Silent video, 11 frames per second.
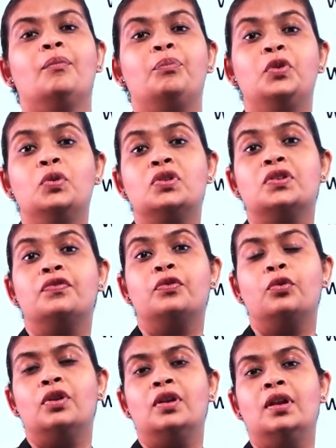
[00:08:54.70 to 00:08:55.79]

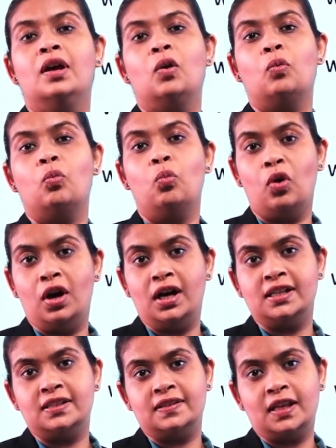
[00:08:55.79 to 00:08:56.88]
beautiful
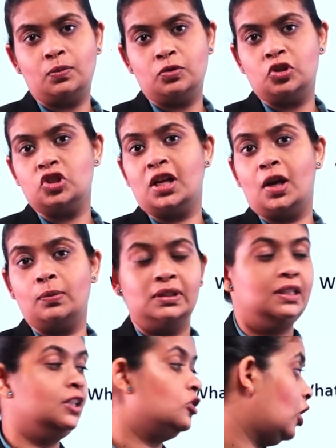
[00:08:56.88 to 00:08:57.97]
world that would share with
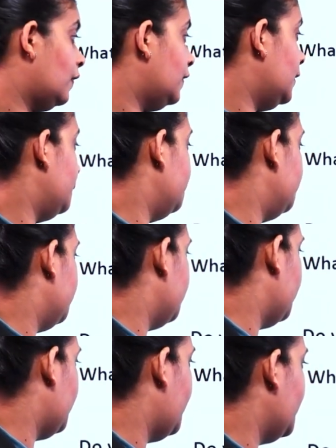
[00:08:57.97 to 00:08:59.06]
each other.
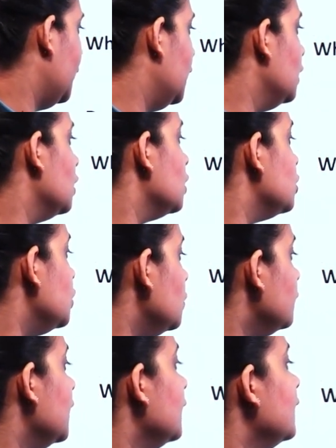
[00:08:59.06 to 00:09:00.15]
Do you
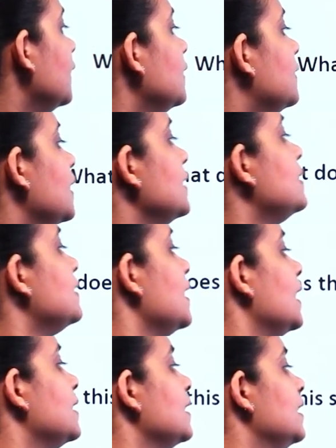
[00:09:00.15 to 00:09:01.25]
think that the things
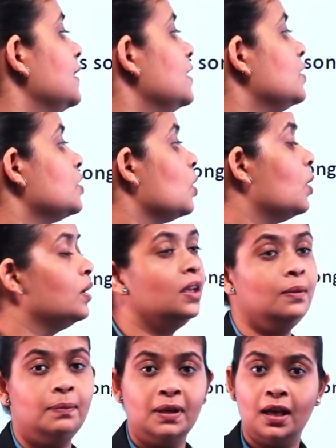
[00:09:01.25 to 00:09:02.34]
stated in this song
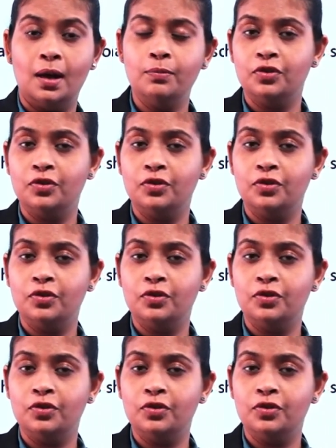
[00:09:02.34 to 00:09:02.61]
can become